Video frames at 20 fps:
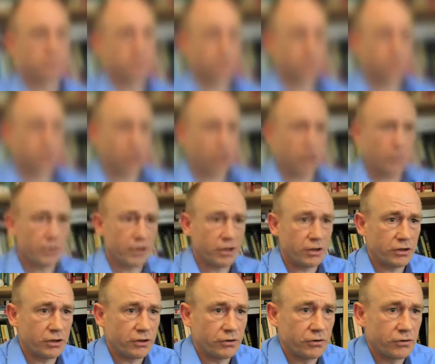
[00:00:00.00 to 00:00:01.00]
So I hope that
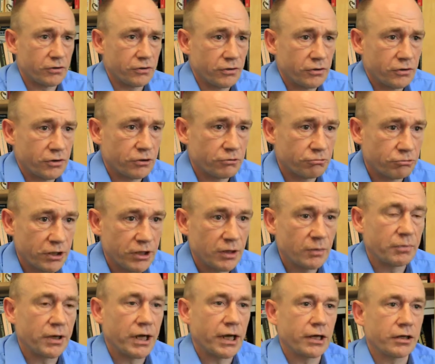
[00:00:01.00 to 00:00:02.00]
this, this reading
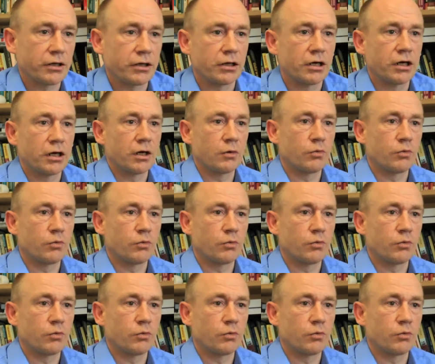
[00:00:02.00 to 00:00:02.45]
pack uh,